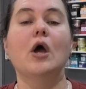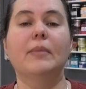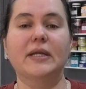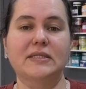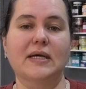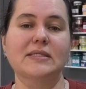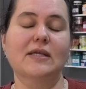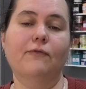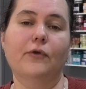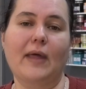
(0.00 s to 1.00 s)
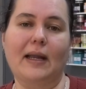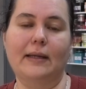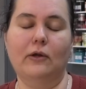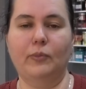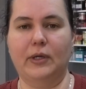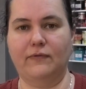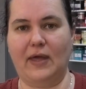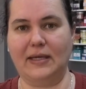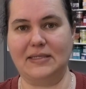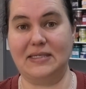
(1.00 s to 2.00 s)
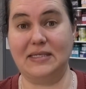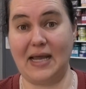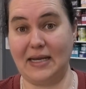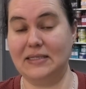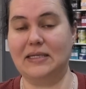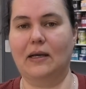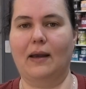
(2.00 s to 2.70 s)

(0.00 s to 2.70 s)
but it does give you that little bit of extended